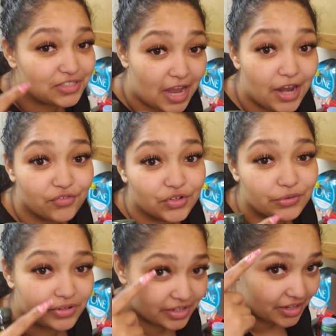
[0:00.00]
Kind of
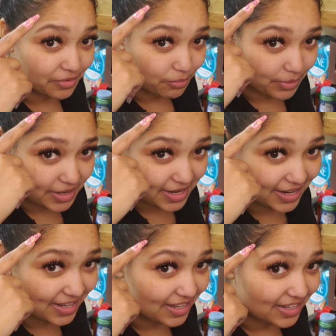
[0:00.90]
rude, but
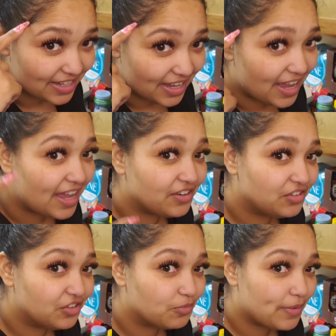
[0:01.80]
I
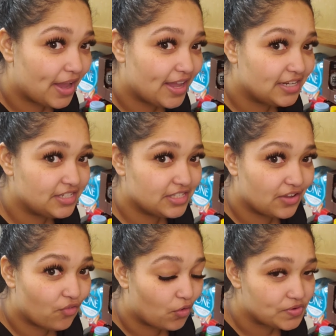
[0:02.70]
don't know, my edges
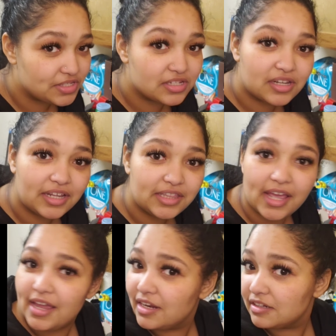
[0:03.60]
have always looked like
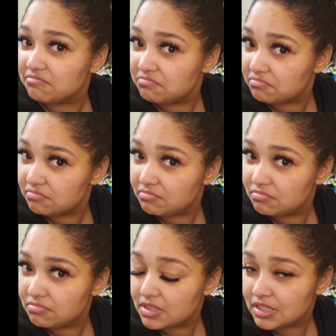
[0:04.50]
that.
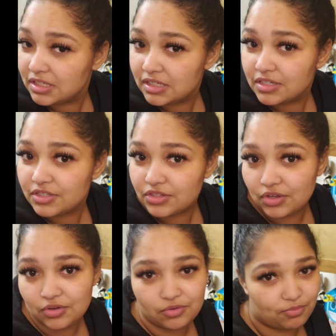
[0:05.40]

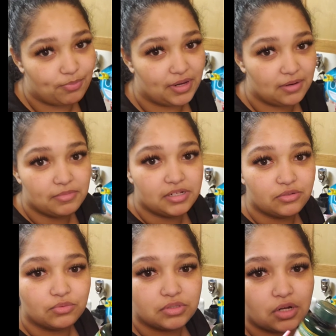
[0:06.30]
So, but I'm
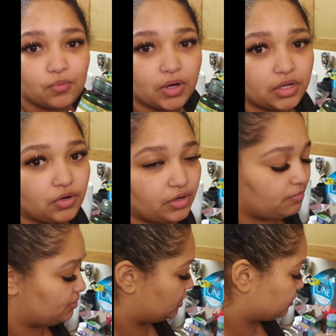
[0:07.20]
gonna start working on
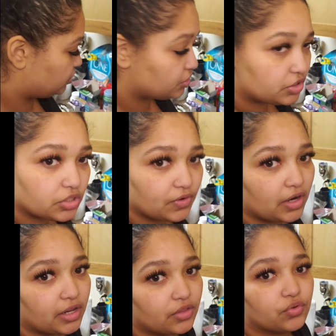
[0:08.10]
it because usually
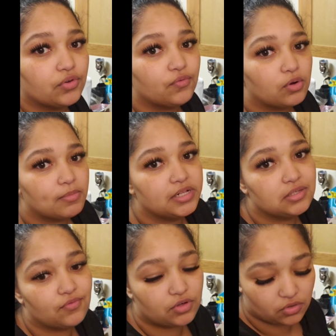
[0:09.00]
around like 3 or 4 months,
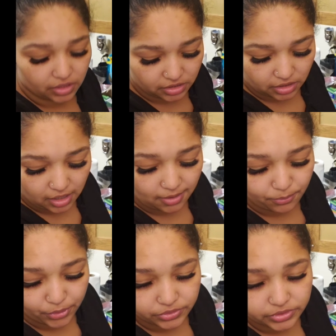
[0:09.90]
if you don't get a lot of
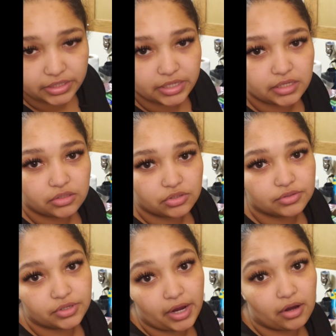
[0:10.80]
protein in,
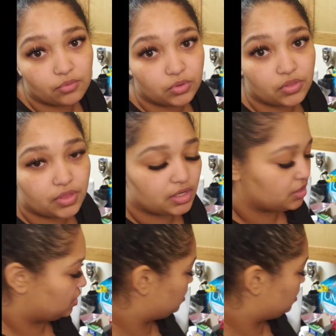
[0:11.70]
your hair will thin.